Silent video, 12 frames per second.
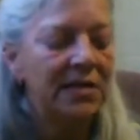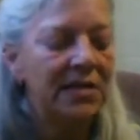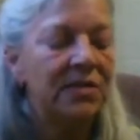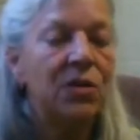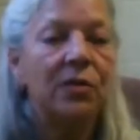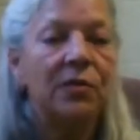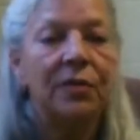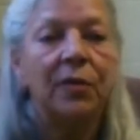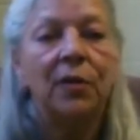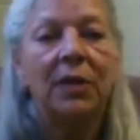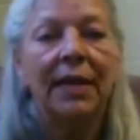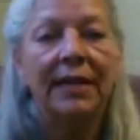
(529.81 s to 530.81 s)
It's good
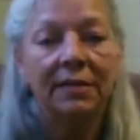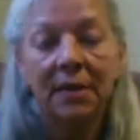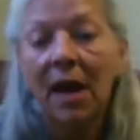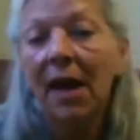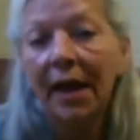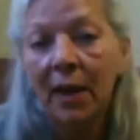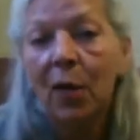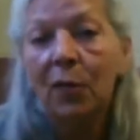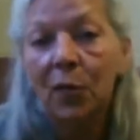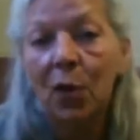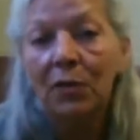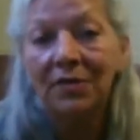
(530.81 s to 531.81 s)
for like an
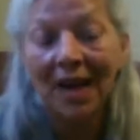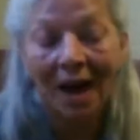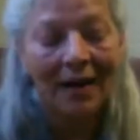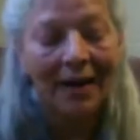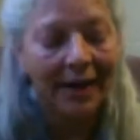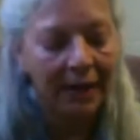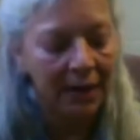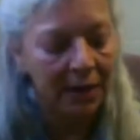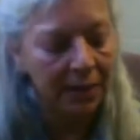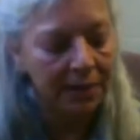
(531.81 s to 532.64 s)
overall tonic,